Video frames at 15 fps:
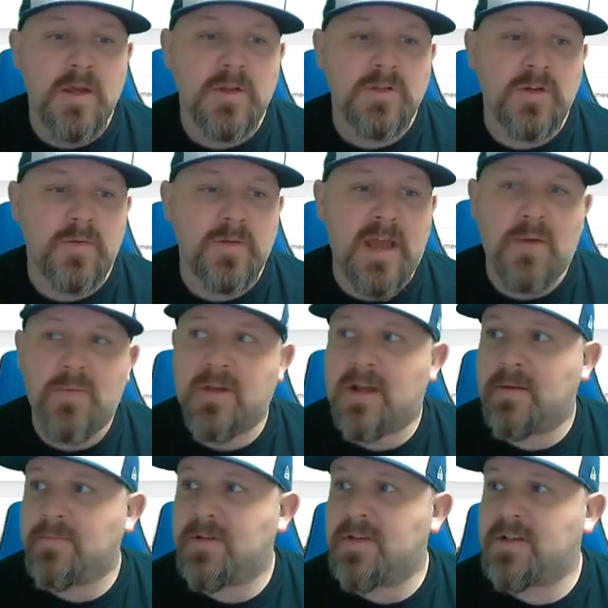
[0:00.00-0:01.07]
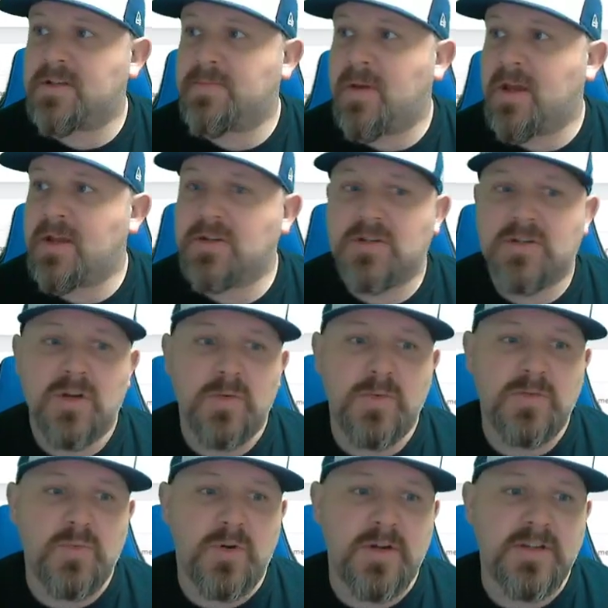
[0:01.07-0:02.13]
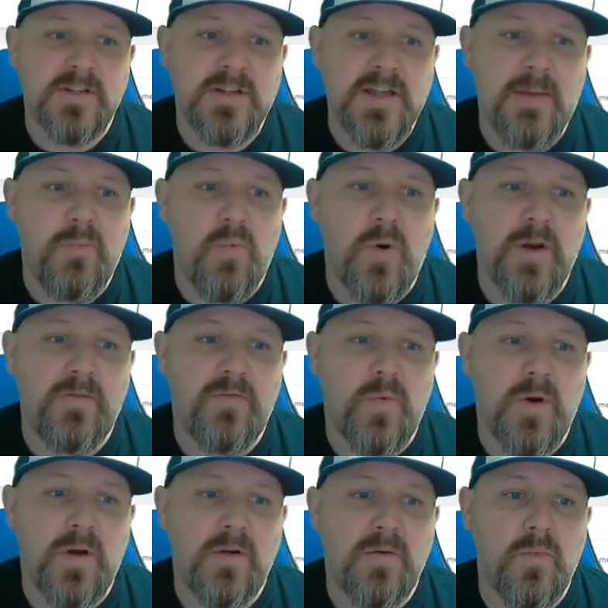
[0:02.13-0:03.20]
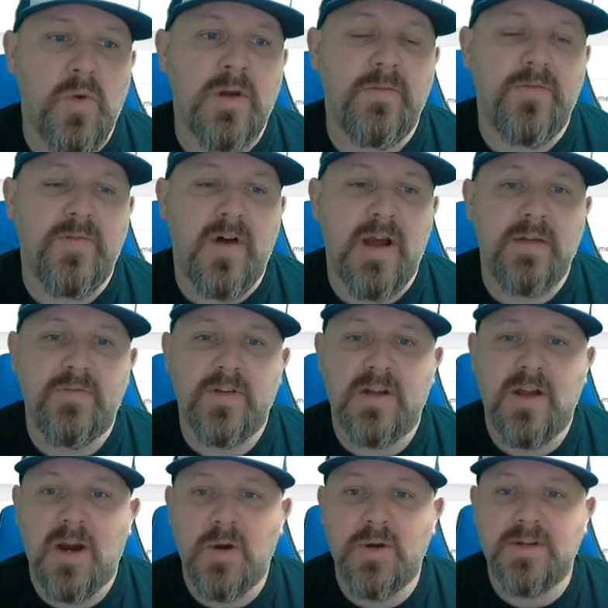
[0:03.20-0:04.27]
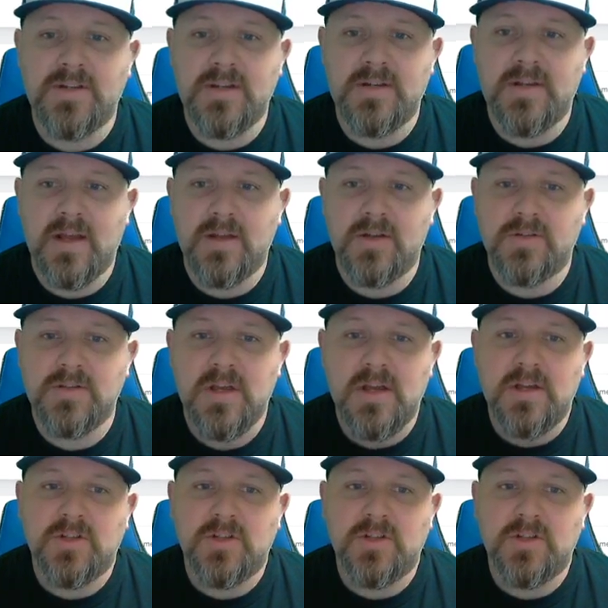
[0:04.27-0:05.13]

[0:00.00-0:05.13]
So now we come to this page. So we're in step one of 5, the card details.